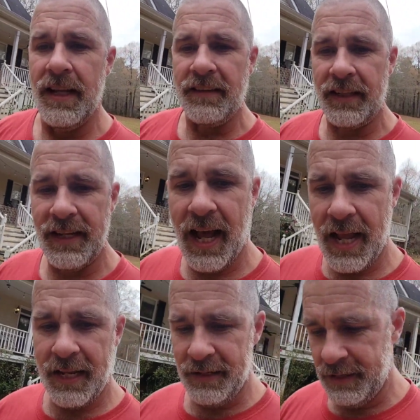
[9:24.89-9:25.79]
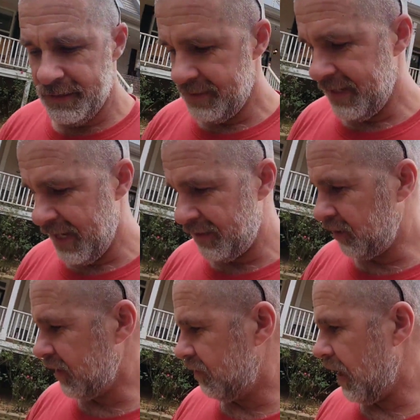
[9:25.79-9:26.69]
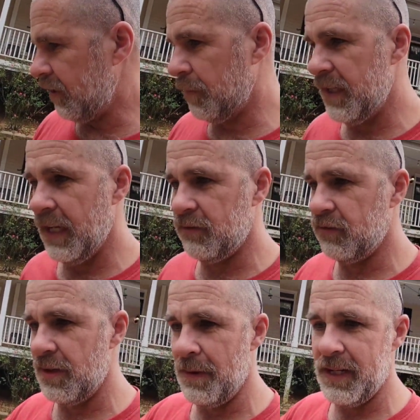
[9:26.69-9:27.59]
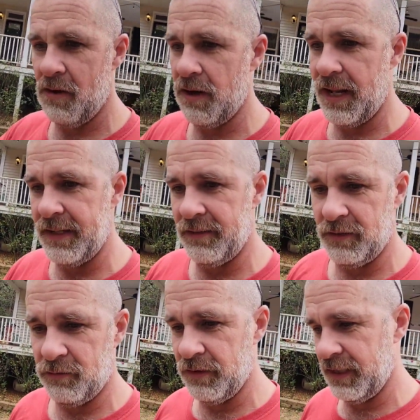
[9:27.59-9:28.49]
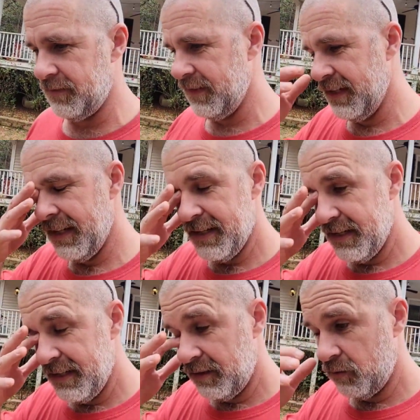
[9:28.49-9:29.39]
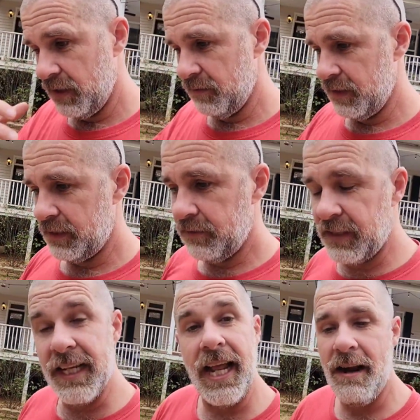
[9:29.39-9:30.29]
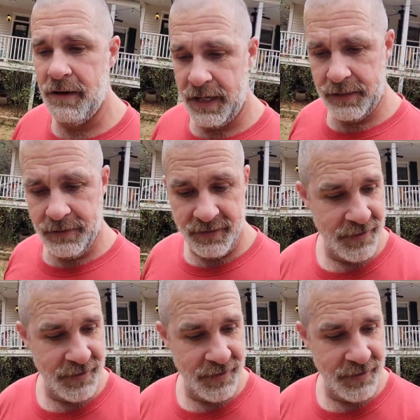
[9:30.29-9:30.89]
Tonight, it drives me nuts to see my yard like this. It's really ridiculous. It's getting aerated.